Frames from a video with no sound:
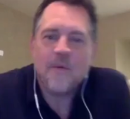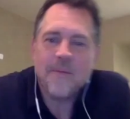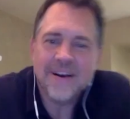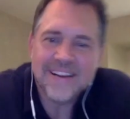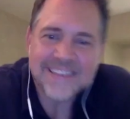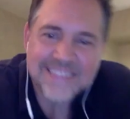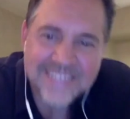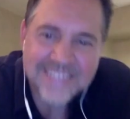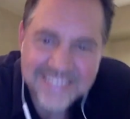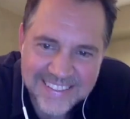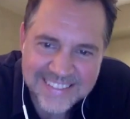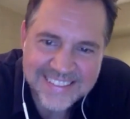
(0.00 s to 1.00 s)
my
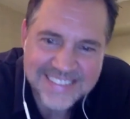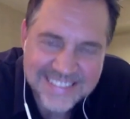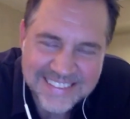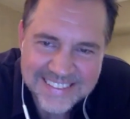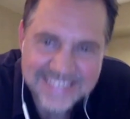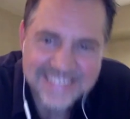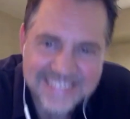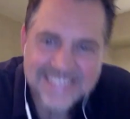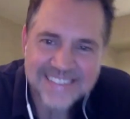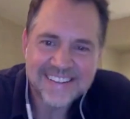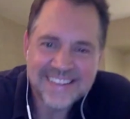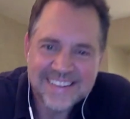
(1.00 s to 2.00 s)
goodness. Yeah,
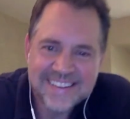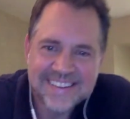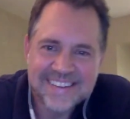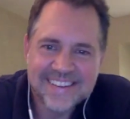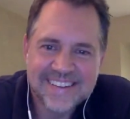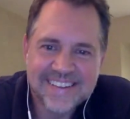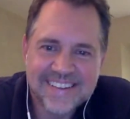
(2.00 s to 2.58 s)
and those two were like